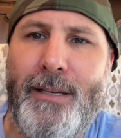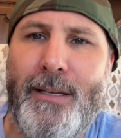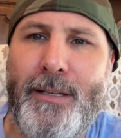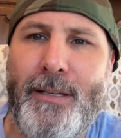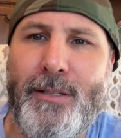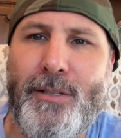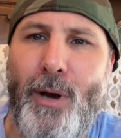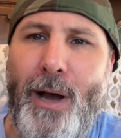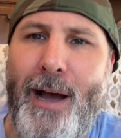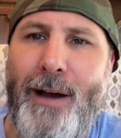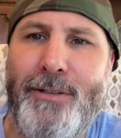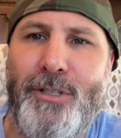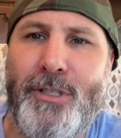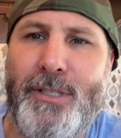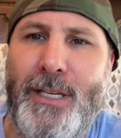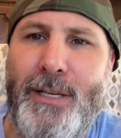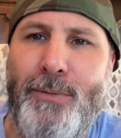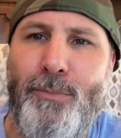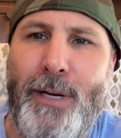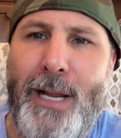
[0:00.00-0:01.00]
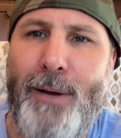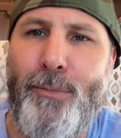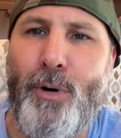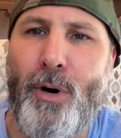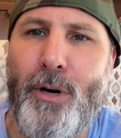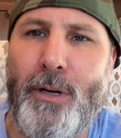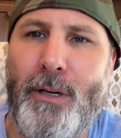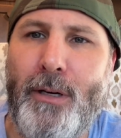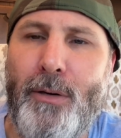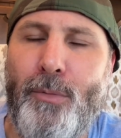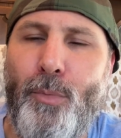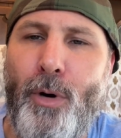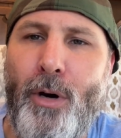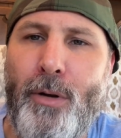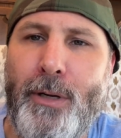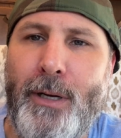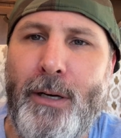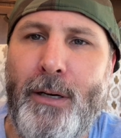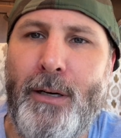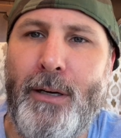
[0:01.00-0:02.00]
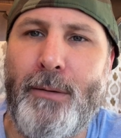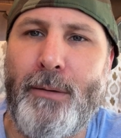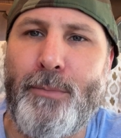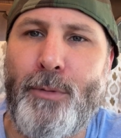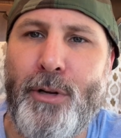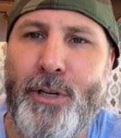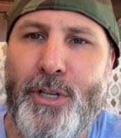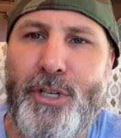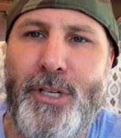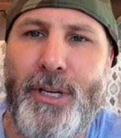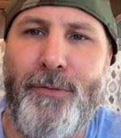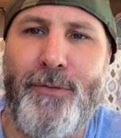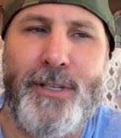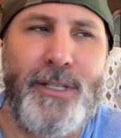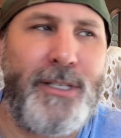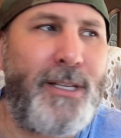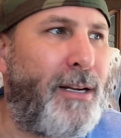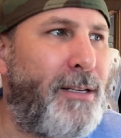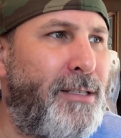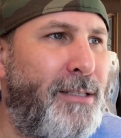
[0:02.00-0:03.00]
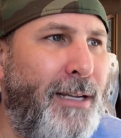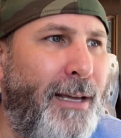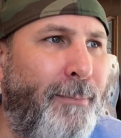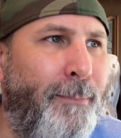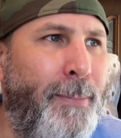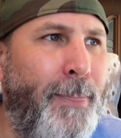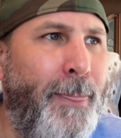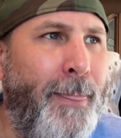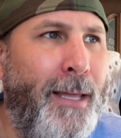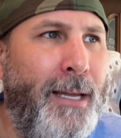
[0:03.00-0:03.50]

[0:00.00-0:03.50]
And so I would just eat when they were on a shift instead of Slim.